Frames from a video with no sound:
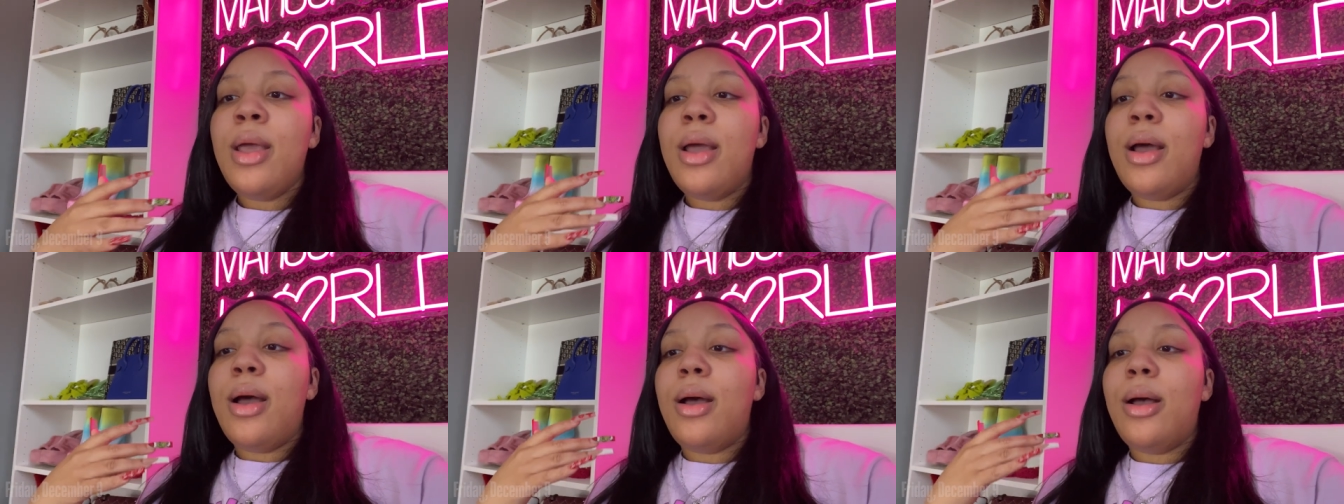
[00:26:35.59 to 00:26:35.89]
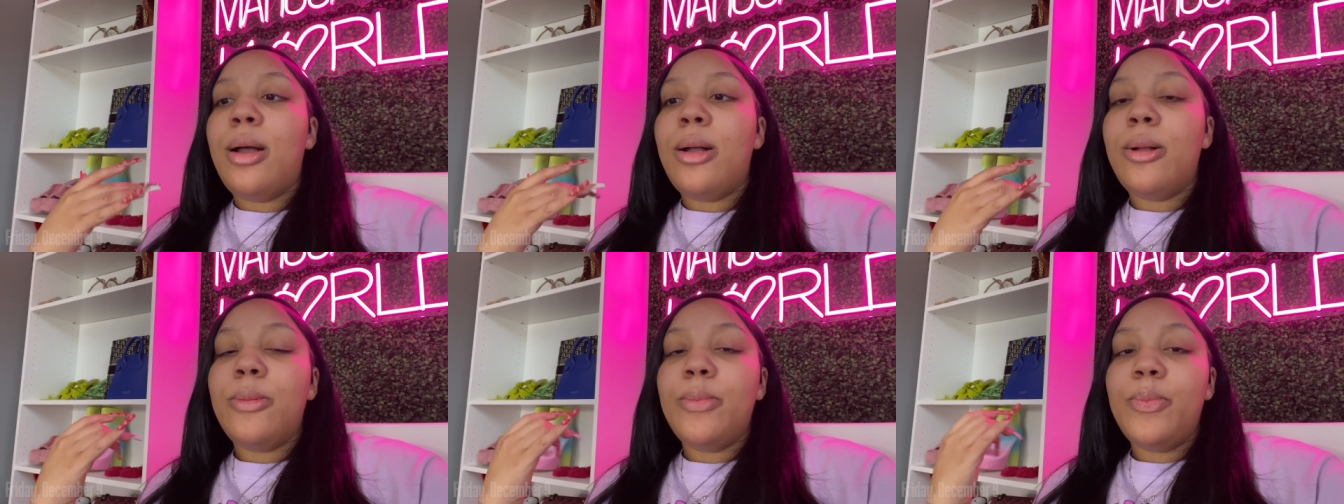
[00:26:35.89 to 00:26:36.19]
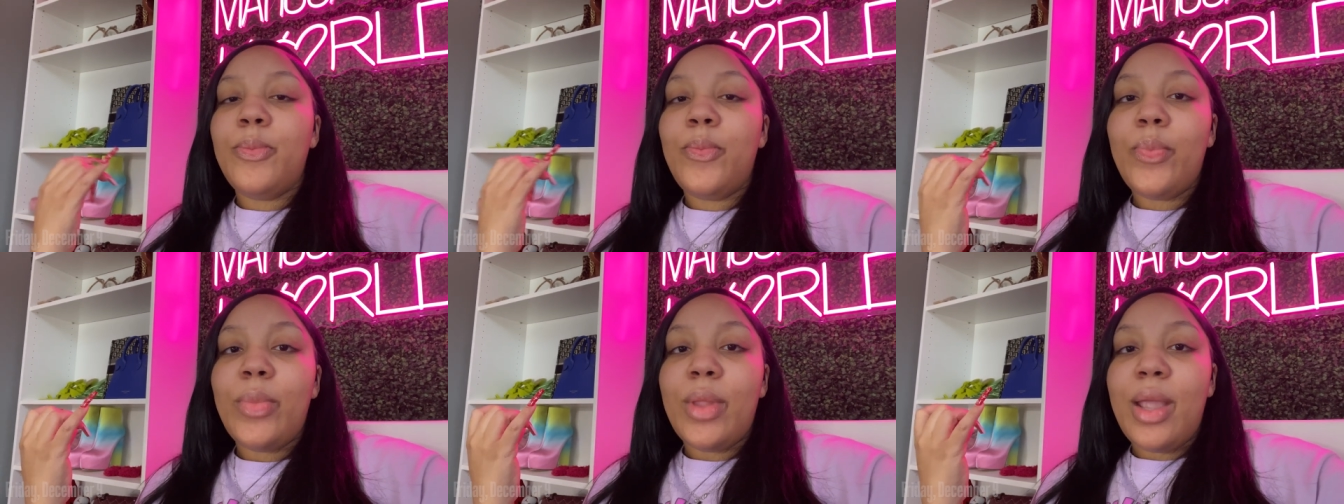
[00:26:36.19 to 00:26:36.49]

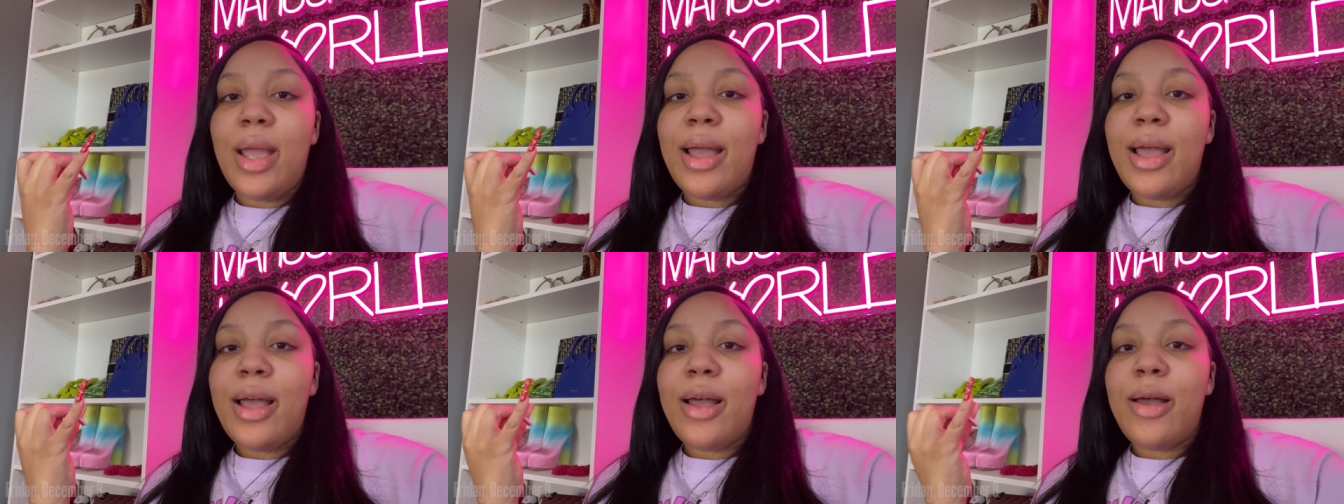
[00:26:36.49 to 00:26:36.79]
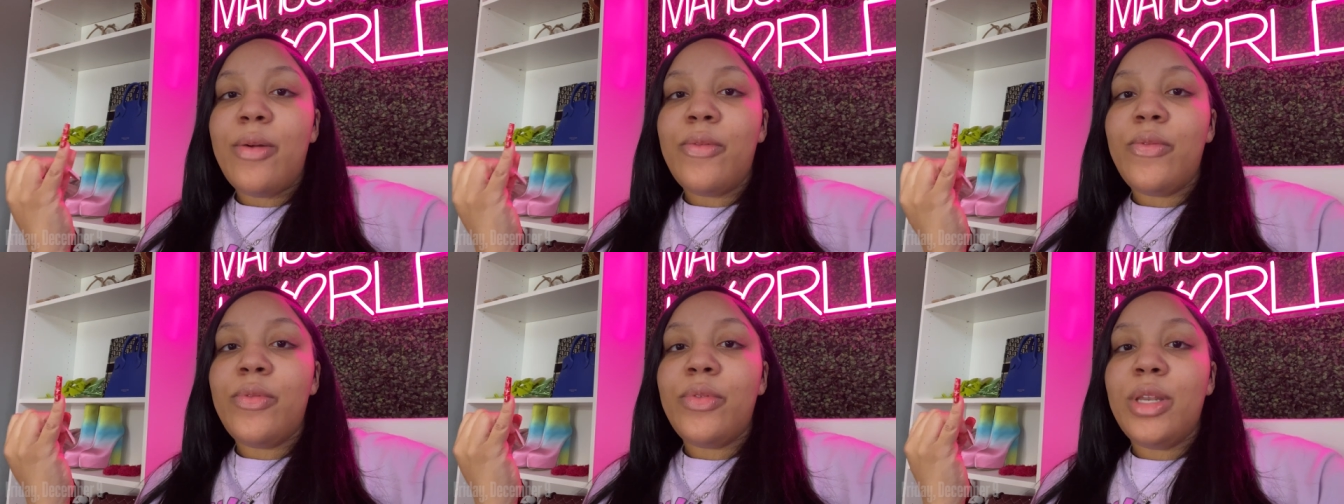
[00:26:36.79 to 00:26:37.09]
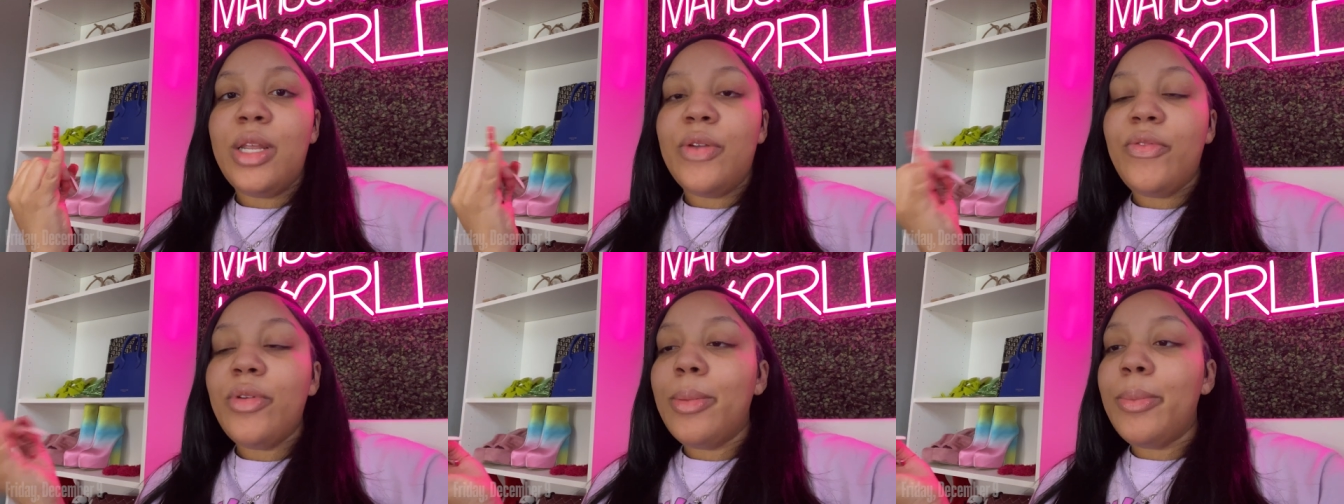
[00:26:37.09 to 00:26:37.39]
Um, I have
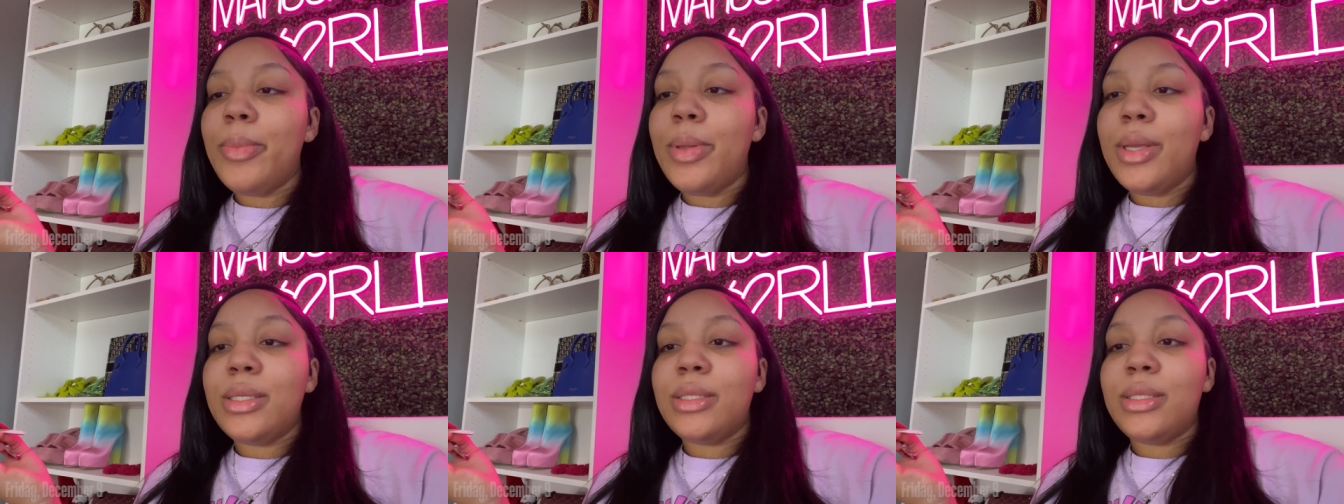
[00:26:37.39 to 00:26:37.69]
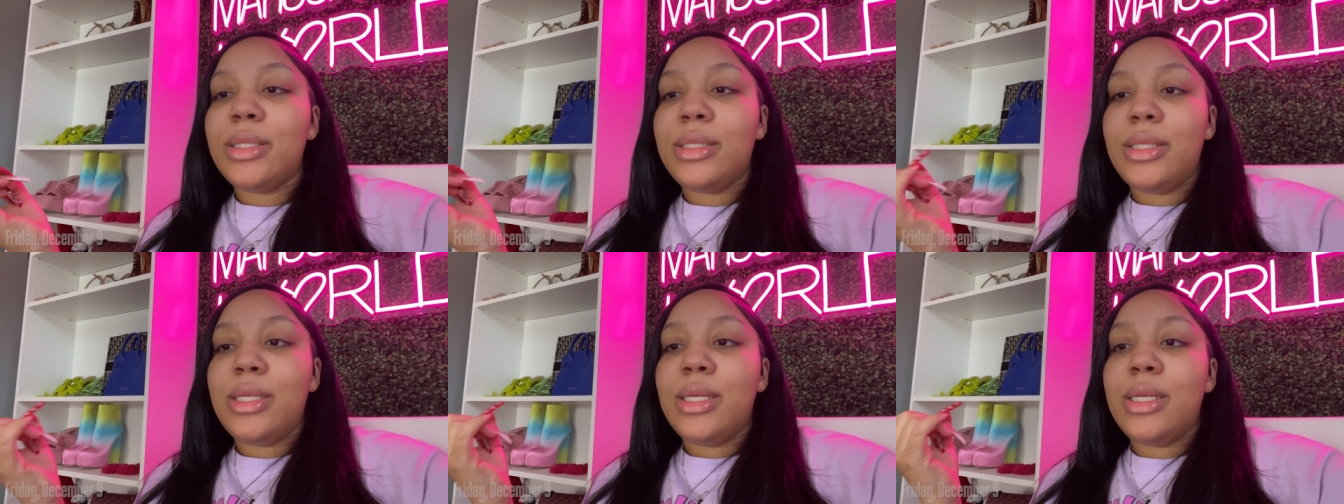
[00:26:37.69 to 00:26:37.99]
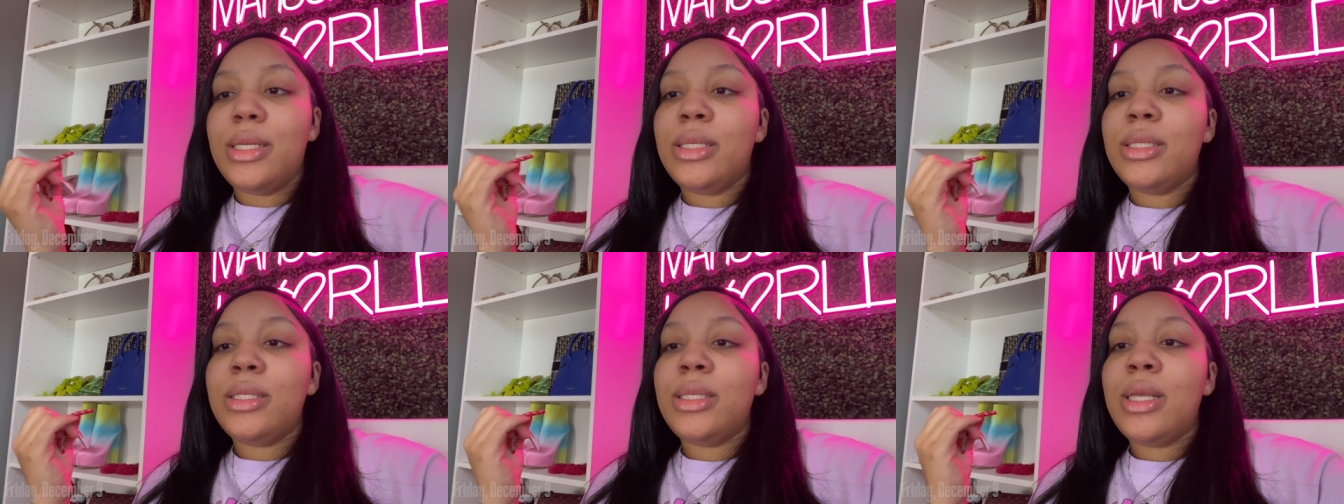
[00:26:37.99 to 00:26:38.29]
different
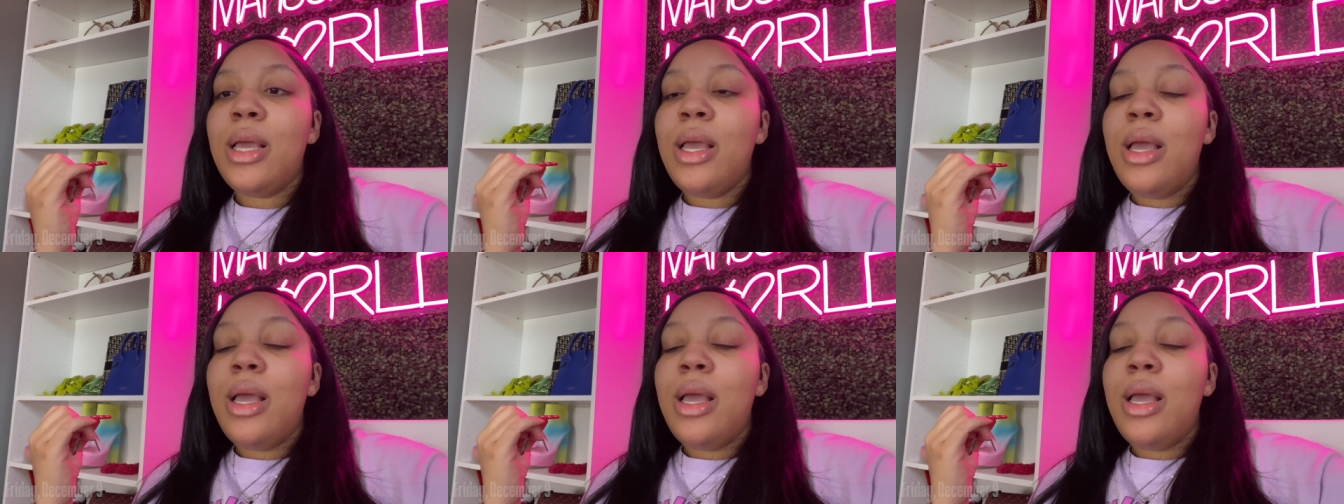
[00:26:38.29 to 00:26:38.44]
businesses.